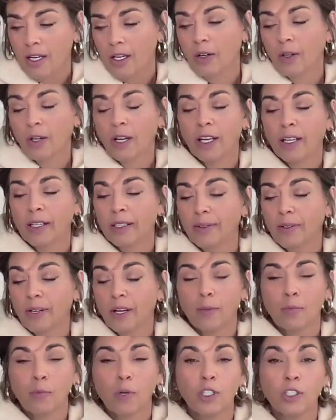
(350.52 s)
okay,
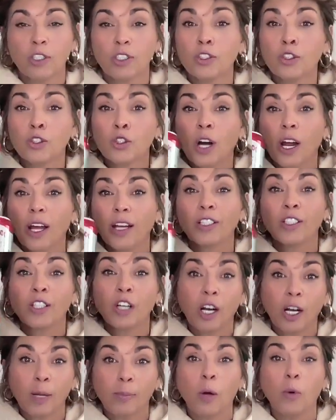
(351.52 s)
I'm going to try to
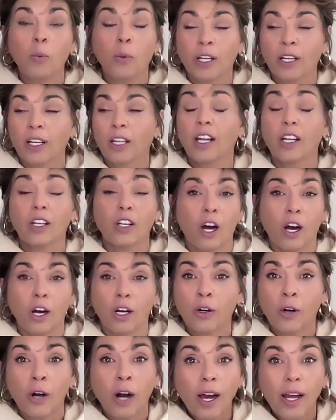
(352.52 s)
talk about Wicked and
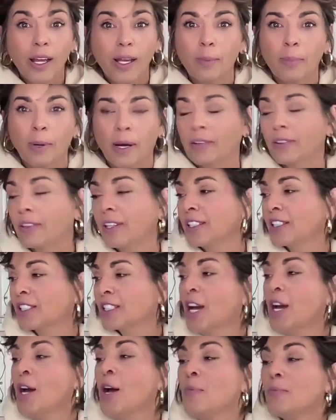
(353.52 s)
not cry about this.
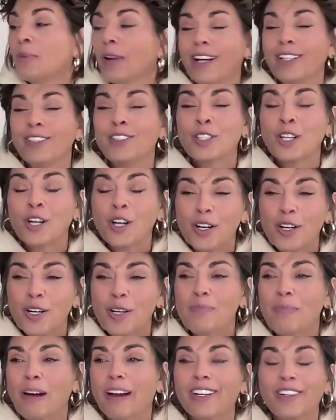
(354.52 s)
But I turned
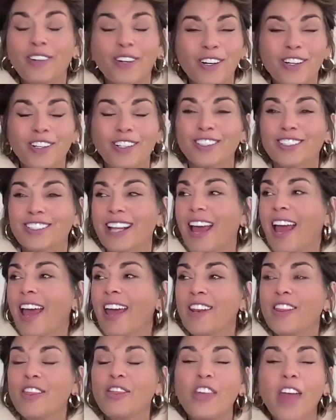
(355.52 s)
to my girls
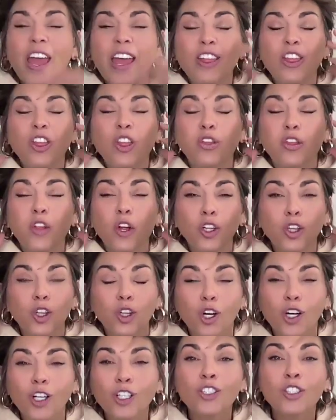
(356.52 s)
and the
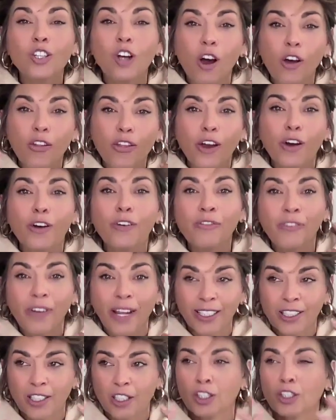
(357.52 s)
looks on their
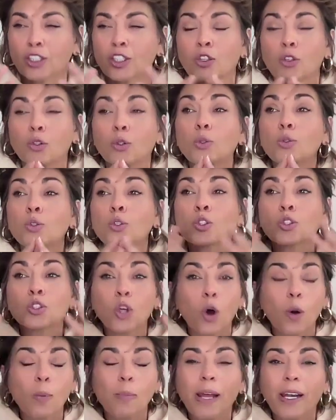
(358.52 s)
faces through
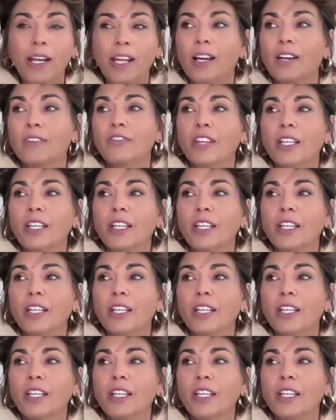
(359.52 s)
so many of